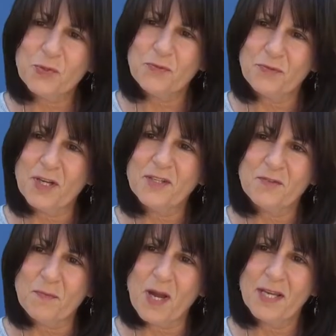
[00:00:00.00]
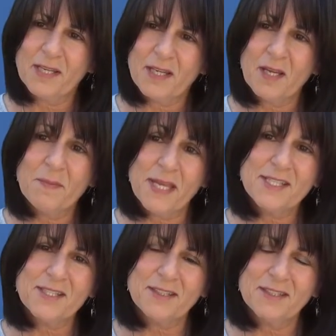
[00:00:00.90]
with a friend of mine, and I
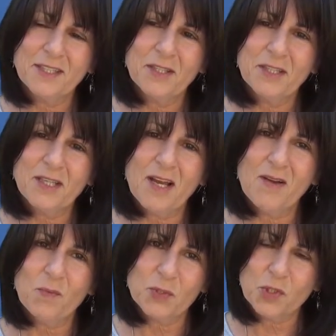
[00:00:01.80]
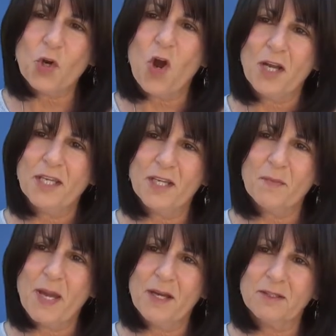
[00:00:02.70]
basically was talking
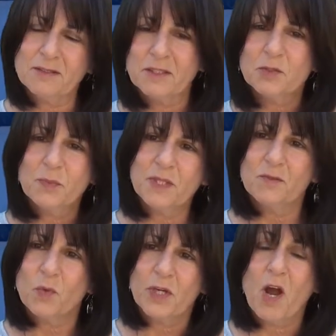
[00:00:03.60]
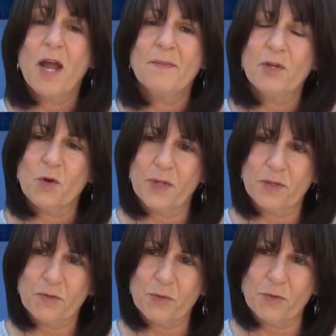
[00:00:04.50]
about a little bit of what I'm
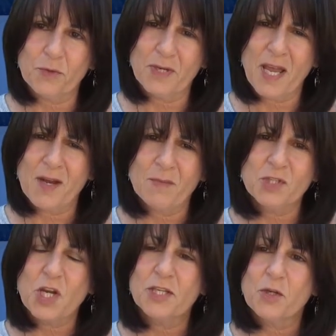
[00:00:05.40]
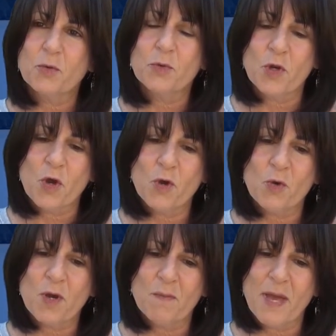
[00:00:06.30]
going through and how much I don't
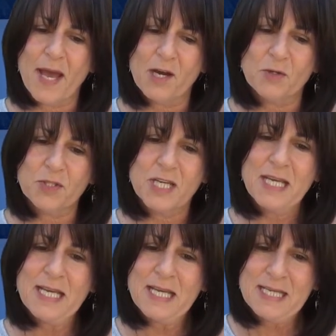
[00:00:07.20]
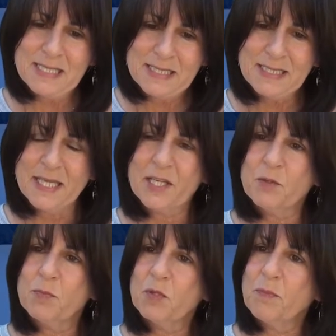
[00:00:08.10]
know about getting a
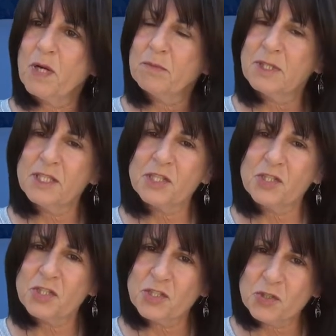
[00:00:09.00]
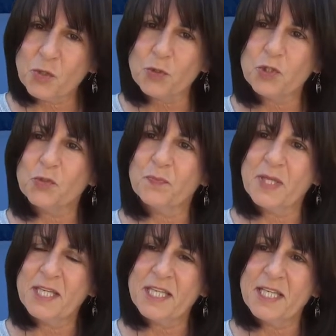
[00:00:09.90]
book published, social
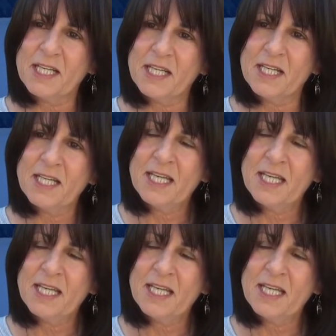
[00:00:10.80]
media,